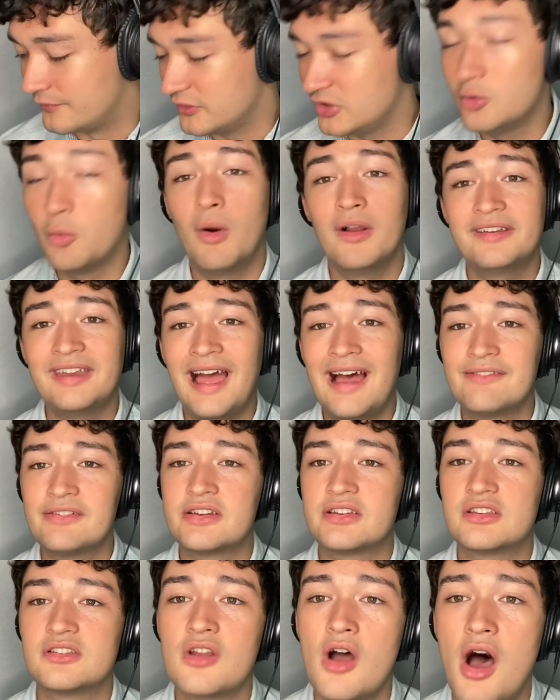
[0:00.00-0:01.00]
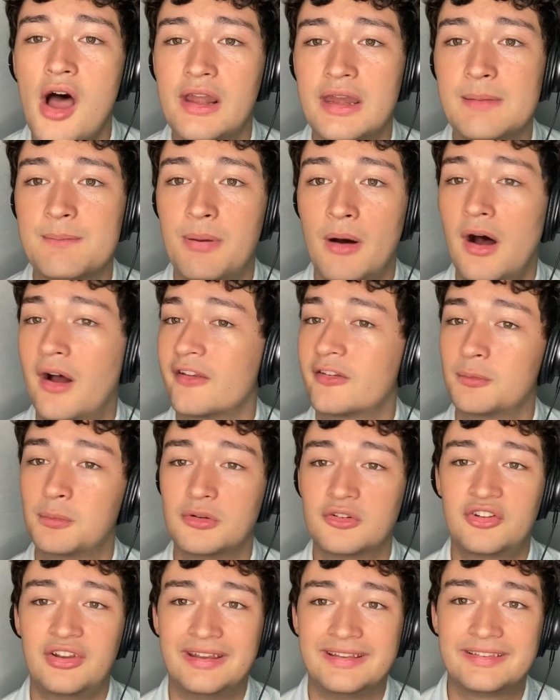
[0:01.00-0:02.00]
You want to have a not impossible
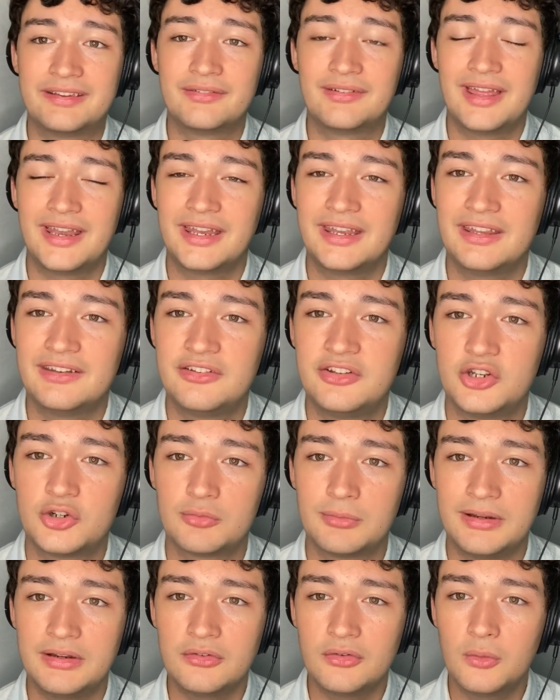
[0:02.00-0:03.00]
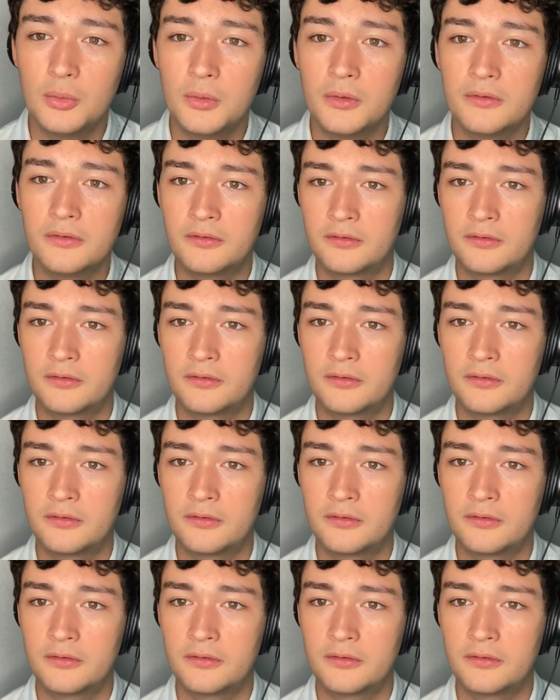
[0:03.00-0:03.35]
chance of getting into your reach schools.